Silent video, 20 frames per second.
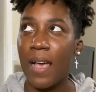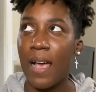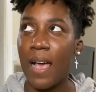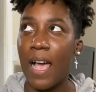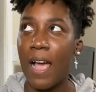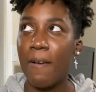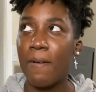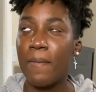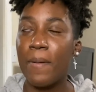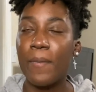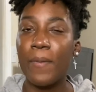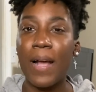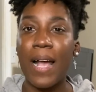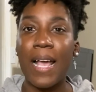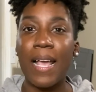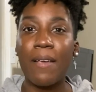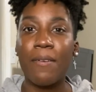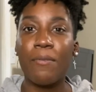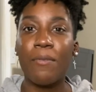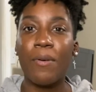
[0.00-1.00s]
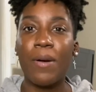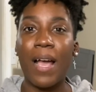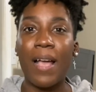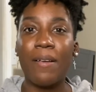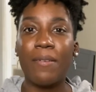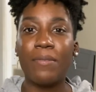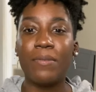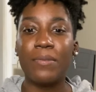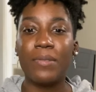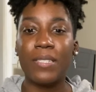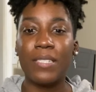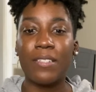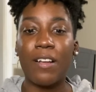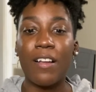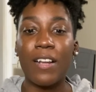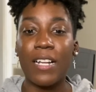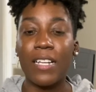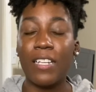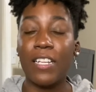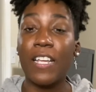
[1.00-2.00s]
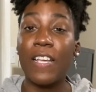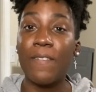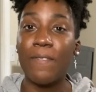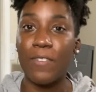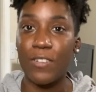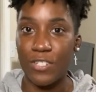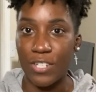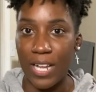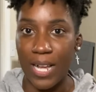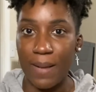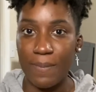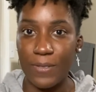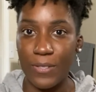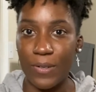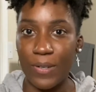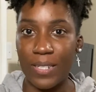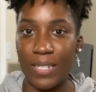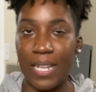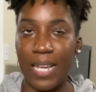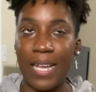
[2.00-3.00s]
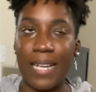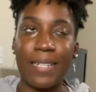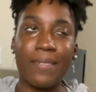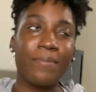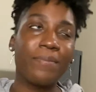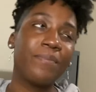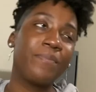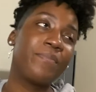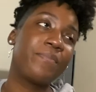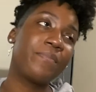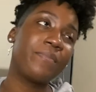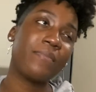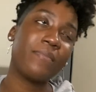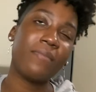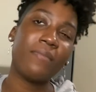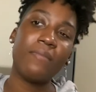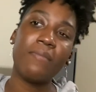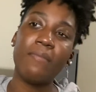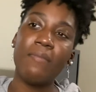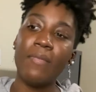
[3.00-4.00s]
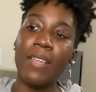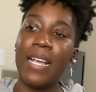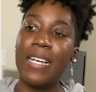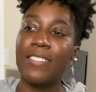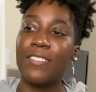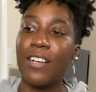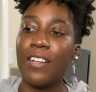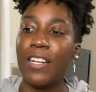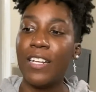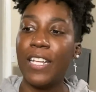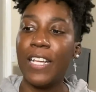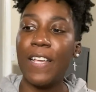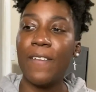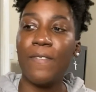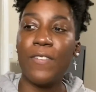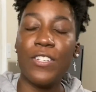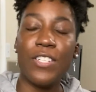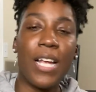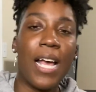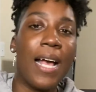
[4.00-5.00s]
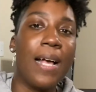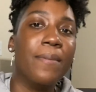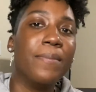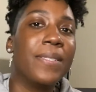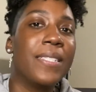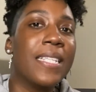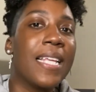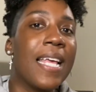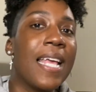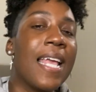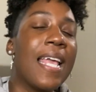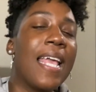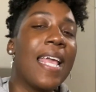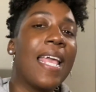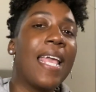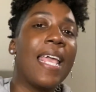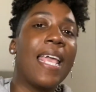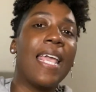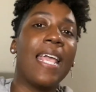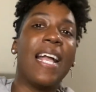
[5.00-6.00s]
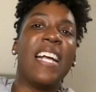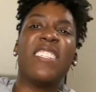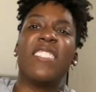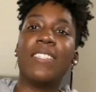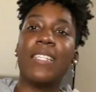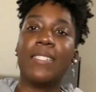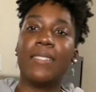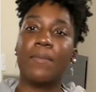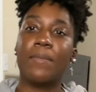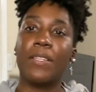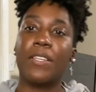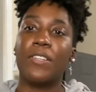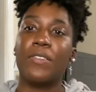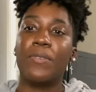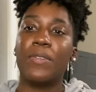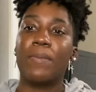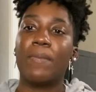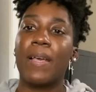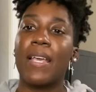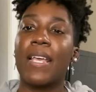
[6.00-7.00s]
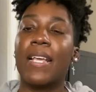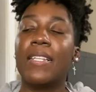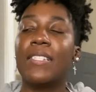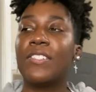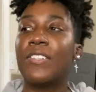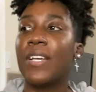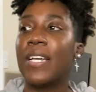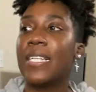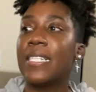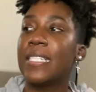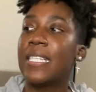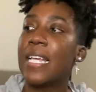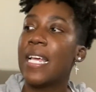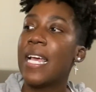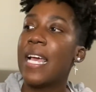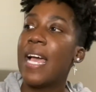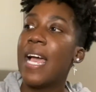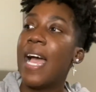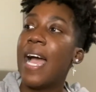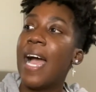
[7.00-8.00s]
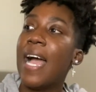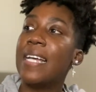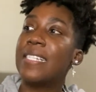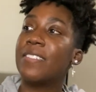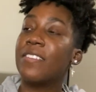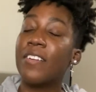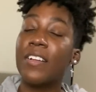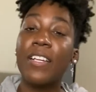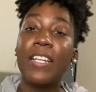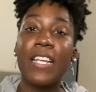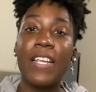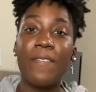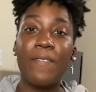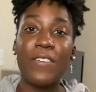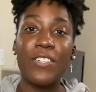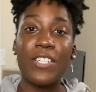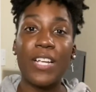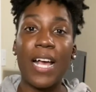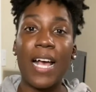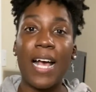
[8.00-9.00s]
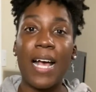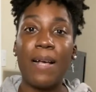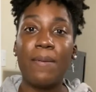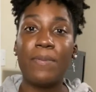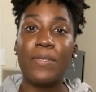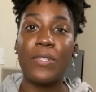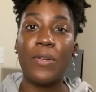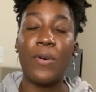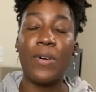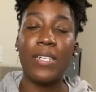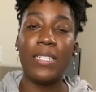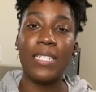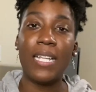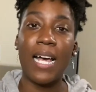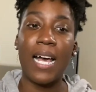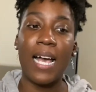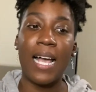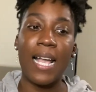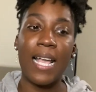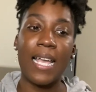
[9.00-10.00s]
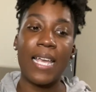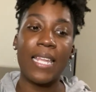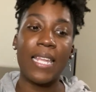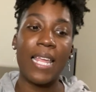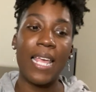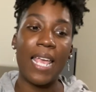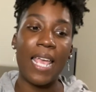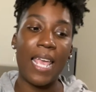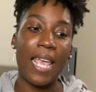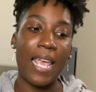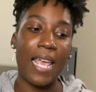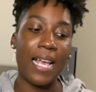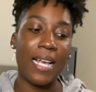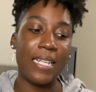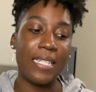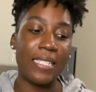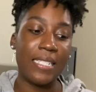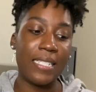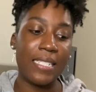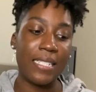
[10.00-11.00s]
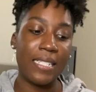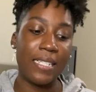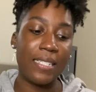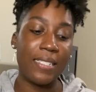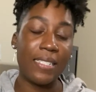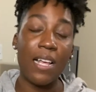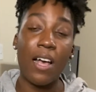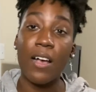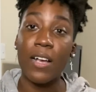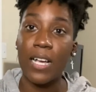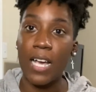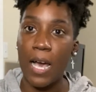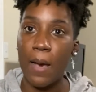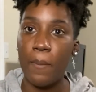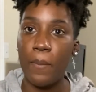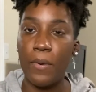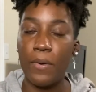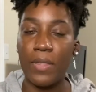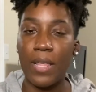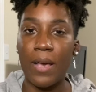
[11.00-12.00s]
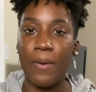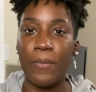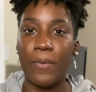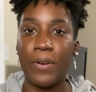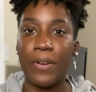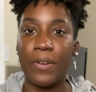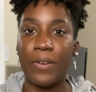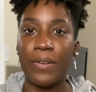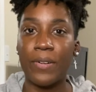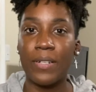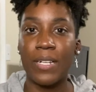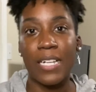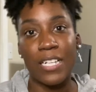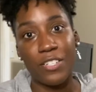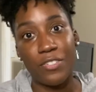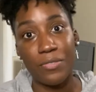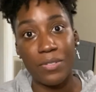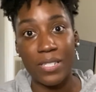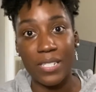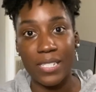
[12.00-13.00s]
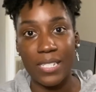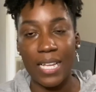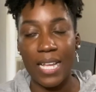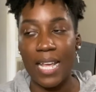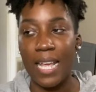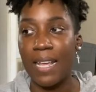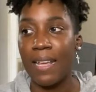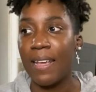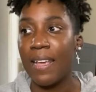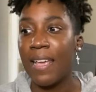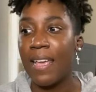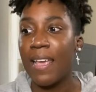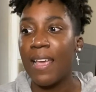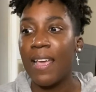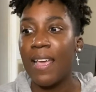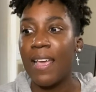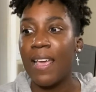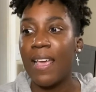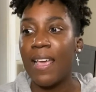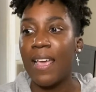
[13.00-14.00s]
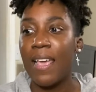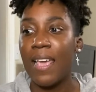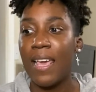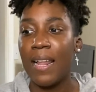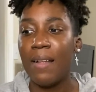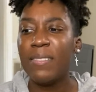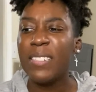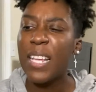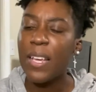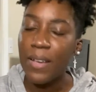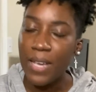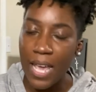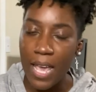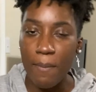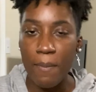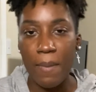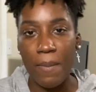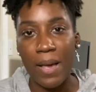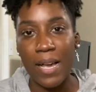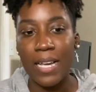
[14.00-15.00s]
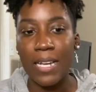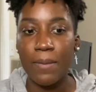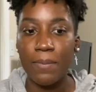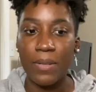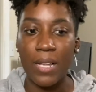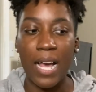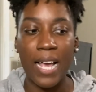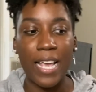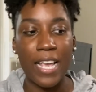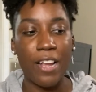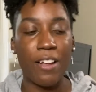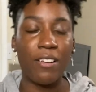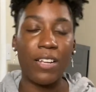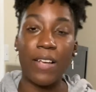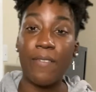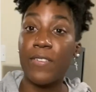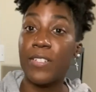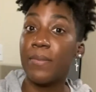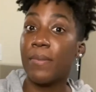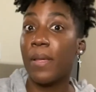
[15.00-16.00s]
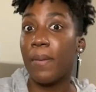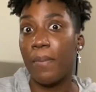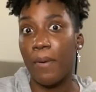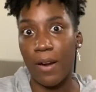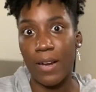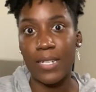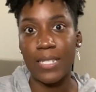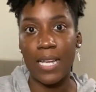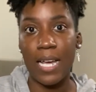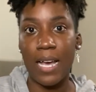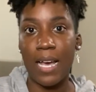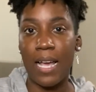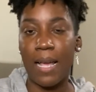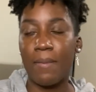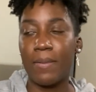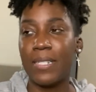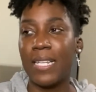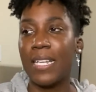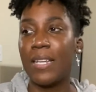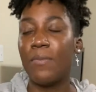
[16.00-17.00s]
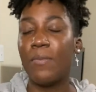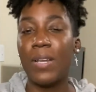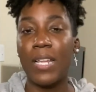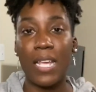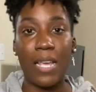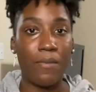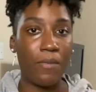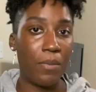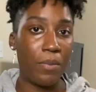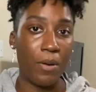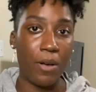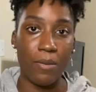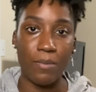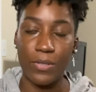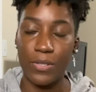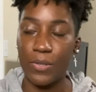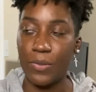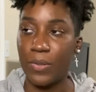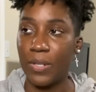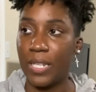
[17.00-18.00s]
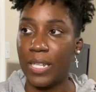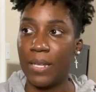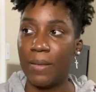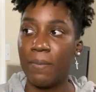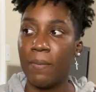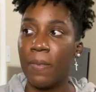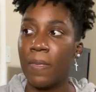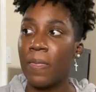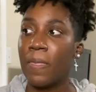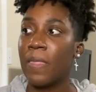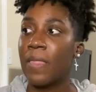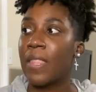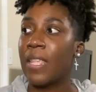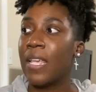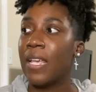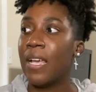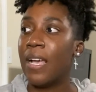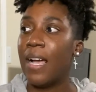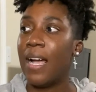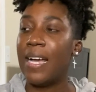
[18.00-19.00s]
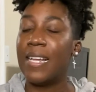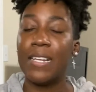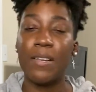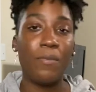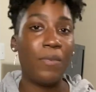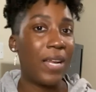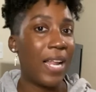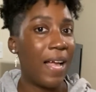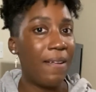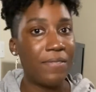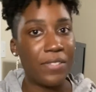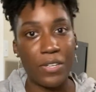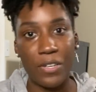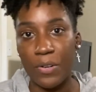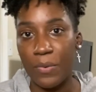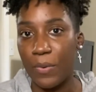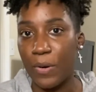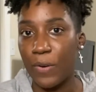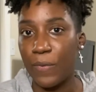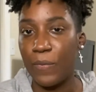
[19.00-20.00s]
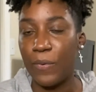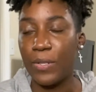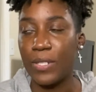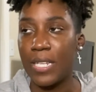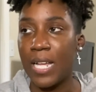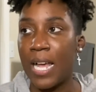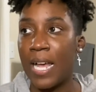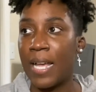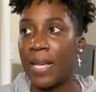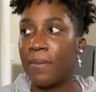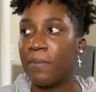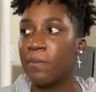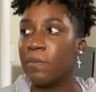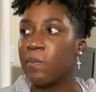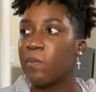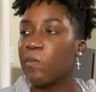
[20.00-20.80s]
I remember I started looking for jobs online. I started looking for jobs, and I just need something to do with my hands, you guys. I started looking for jobs online and saw a couple that were interesting. And I was like, okay, maybe I can apply here, looking for something part-time, because I didn't want to give up homeschooling. I didn't want to have to go to work full-time.